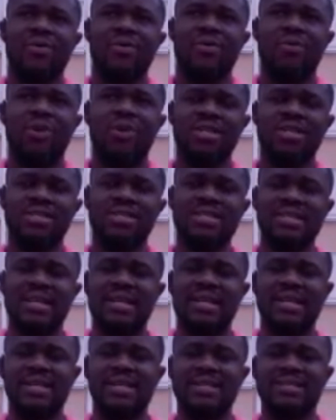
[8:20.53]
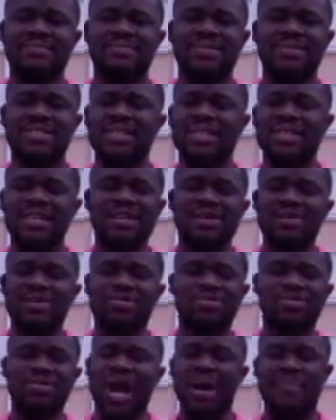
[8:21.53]
was she didn't
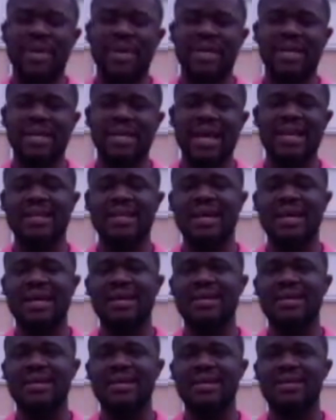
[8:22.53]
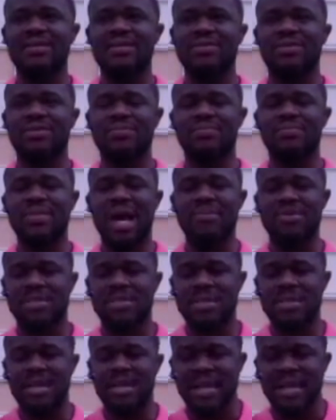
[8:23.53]
look too happy. And, you know,
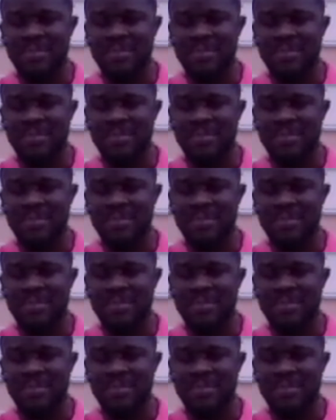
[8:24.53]
Abdul